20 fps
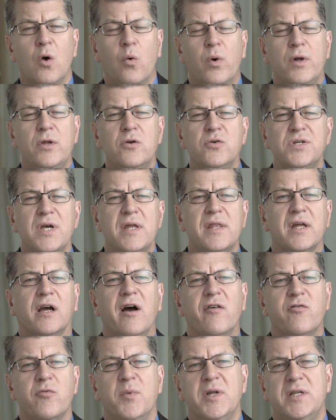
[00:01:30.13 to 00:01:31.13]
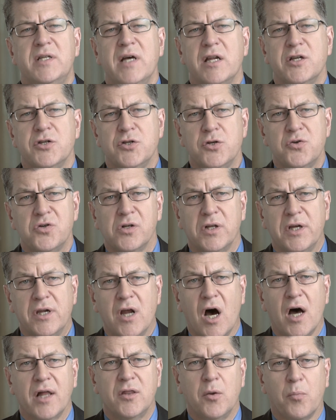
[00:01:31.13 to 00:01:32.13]
When you say that government debt is usually
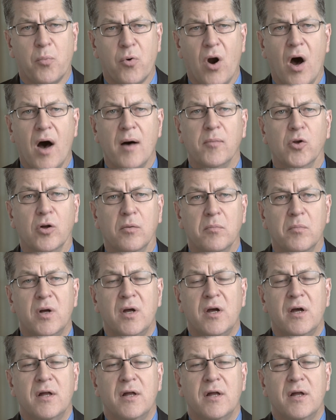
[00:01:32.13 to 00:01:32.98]
not the problem,